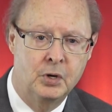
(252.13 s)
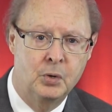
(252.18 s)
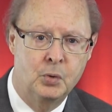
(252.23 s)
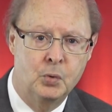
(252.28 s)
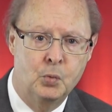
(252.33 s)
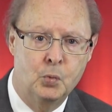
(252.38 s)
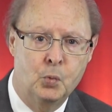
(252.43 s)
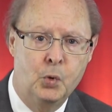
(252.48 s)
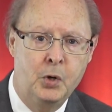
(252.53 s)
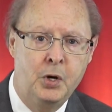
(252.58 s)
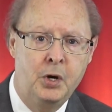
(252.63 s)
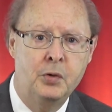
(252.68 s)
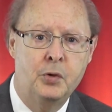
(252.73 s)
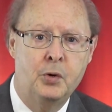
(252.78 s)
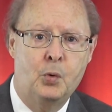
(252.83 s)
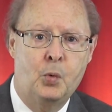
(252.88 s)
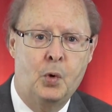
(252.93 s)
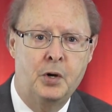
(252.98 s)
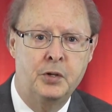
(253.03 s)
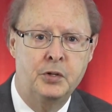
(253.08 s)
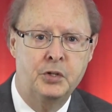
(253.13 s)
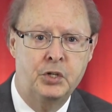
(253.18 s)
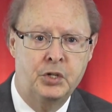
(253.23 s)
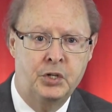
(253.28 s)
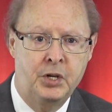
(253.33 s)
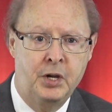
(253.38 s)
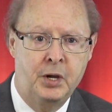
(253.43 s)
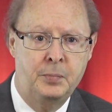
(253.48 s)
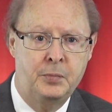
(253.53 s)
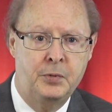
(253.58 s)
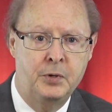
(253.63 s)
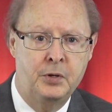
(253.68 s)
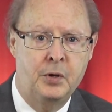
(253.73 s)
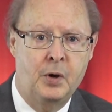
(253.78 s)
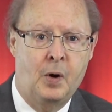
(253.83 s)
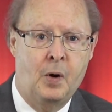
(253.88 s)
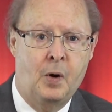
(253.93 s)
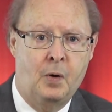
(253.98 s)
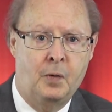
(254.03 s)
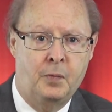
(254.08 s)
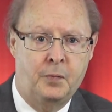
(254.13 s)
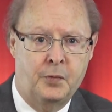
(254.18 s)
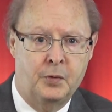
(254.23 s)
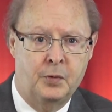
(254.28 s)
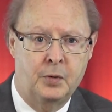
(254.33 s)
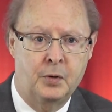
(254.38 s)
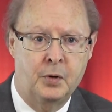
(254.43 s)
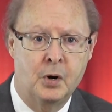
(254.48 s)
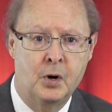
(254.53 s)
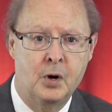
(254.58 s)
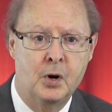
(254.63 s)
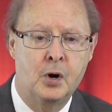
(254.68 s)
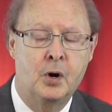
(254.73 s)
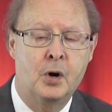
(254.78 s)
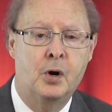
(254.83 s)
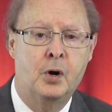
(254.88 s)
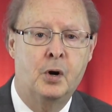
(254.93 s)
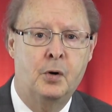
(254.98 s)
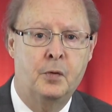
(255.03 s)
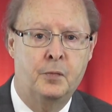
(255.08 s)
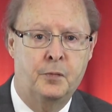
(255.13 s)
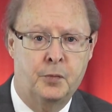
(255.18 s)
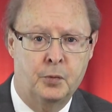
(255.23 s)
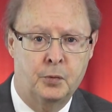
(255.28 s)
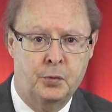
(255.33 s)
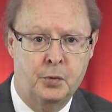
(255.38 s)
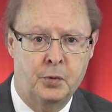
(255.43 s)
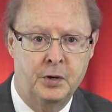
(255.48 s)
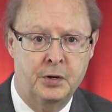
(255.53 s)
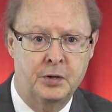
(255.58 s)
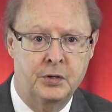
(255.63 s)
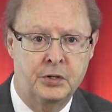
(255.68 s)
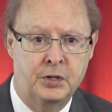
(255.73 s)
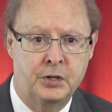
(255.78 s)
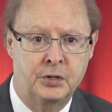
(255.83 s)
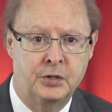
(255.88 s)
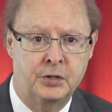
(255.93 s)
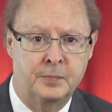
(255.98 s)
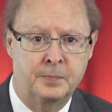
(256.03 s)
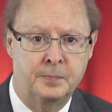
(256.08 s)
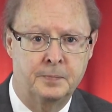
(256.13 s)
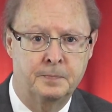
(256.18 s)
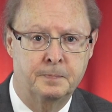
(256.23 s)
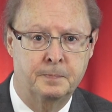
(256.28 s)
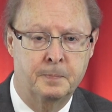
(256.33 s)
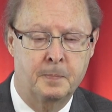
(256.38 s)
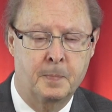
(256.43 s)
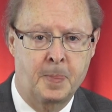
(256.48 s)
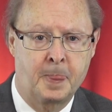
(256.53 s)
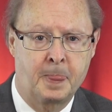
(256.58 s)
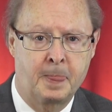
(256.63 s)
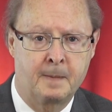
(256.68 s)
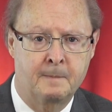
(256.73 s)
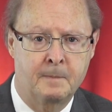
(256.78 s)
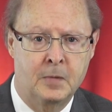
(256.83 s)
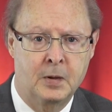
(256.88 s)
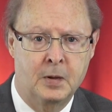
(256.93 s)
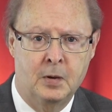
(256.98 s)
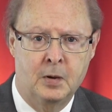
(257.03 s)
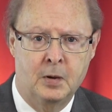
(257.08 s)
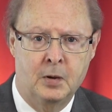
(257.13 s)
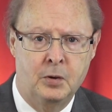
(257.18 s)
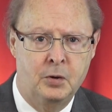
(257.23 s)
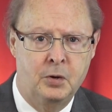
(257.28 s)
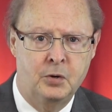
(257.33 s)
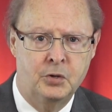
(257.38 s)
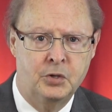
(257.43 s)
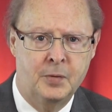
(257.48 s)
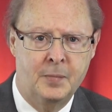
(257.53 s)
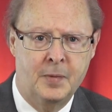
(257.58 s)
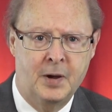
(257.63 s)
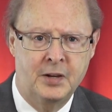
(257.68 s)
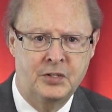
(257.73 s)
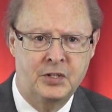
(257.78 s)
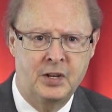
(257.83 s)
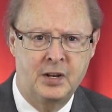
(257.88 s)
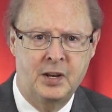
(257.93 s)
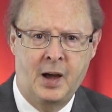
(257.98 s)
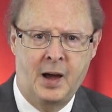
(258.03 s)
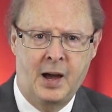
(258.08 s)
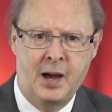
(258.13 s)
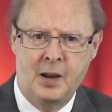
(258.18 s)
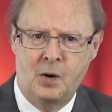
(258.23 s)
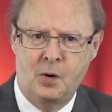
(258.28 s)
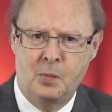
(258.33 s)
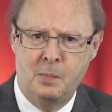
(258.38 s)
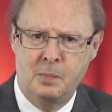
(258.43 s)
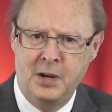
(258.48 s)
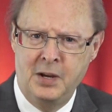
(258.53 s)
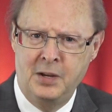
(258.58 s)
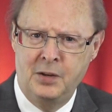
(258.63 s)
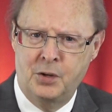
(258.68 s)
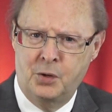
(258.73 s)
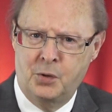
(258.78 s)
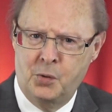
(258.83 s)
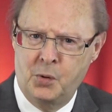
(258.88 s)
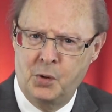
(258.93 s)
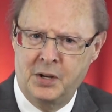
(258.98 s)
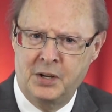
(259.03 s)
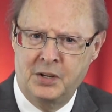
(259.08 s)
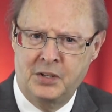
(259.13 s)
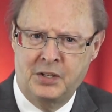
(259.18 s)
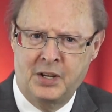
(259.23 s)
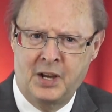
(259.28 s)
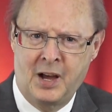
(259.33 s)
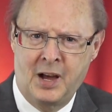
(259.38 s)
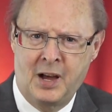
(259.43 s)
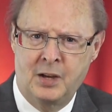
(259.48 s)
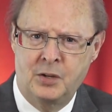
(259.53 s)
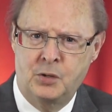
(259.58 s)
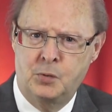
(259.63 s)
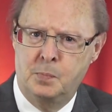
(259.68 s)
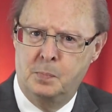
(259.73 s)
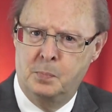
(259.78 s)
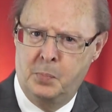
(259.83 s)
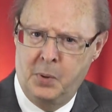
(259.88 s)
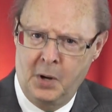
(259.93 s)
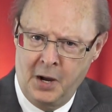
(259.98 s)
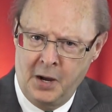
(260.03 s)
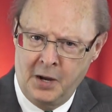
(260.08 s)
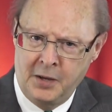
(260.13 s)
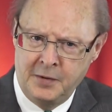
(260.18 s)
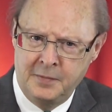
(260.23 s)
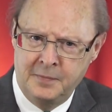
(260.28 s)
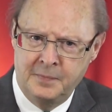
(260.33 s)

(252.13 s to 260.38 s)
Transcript: We're the ones tempted to offer hurtful criticism. You hear somebody say, Now, I don't mean to criticize, but,